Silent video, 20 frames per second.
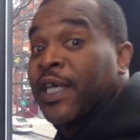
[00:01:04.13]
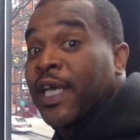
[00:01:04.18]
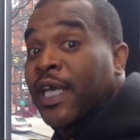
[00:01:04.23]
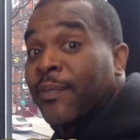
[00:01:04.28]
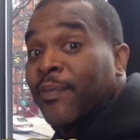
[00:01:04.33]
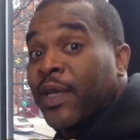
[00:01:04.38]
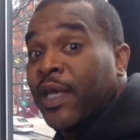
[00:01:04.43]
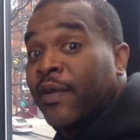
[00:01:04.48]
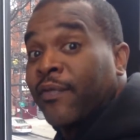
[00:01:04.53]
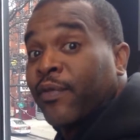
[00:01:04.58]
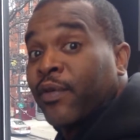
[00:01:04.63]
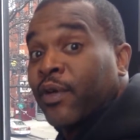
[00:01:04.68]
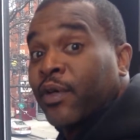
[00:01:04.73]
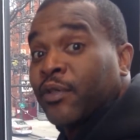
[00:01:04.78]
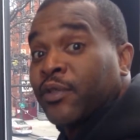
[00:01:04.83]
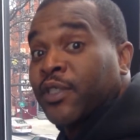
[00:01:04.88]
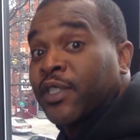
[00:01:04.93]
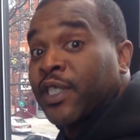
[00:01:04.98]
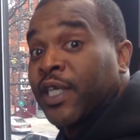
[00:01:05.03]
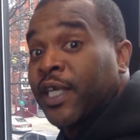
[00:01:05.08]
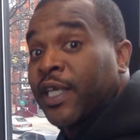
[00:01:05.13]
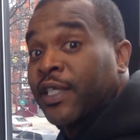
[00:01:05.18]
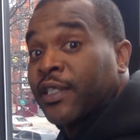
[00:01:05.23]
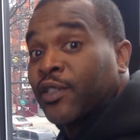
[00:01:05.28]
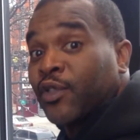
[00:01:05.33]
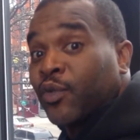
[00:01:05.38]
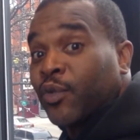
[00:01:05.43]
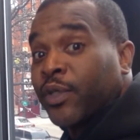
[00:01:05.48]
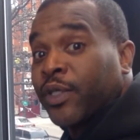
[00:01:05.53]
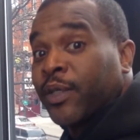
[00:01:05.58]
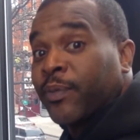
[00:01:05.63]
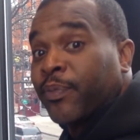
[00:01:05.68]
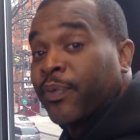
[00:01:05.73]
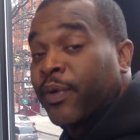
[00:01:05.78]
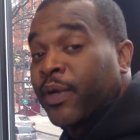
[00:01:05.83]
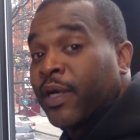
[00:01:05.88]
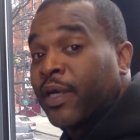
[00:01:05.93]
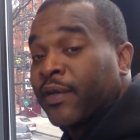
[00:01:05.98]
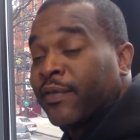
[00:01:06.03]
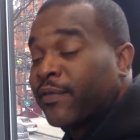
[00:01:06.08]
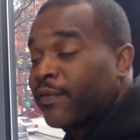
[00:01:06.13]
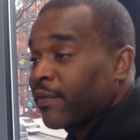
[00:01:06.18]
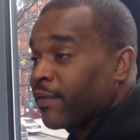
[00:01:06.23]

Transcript: time ever on stage doing improv.